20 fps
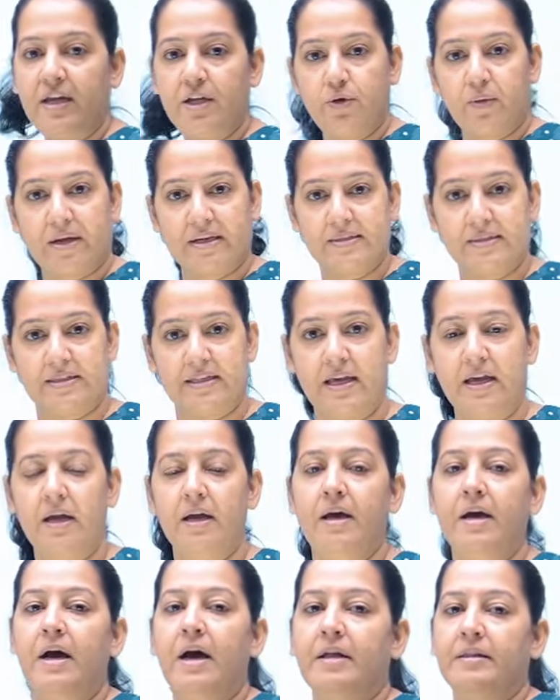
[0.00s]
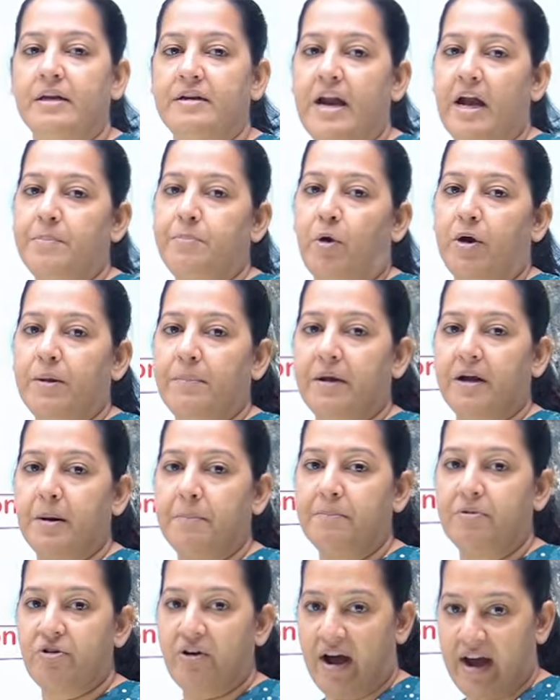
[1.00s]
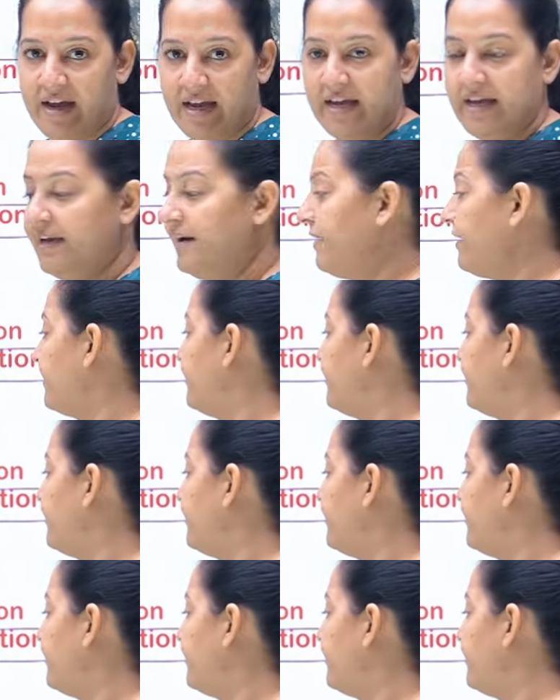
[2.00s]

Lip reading: You can see the dead body become dry here.